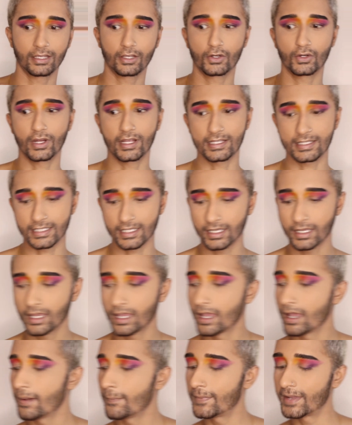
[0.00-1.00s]
Crazy.
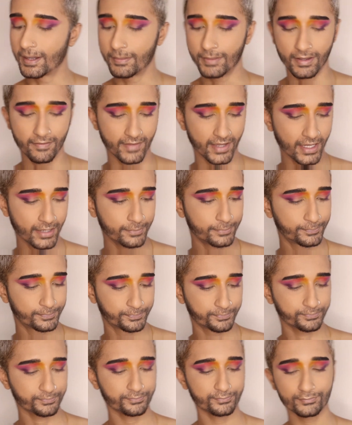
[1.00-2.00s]
But I'm loving it.
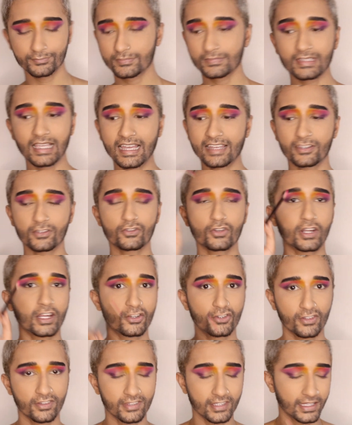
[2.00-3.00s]
I just thought I
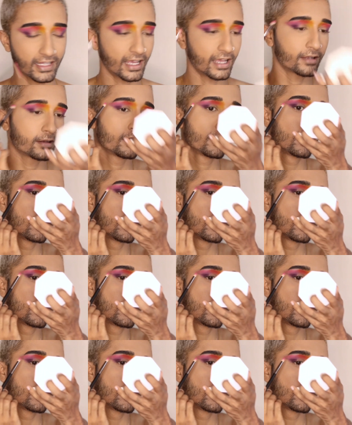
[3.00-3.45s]
should say that.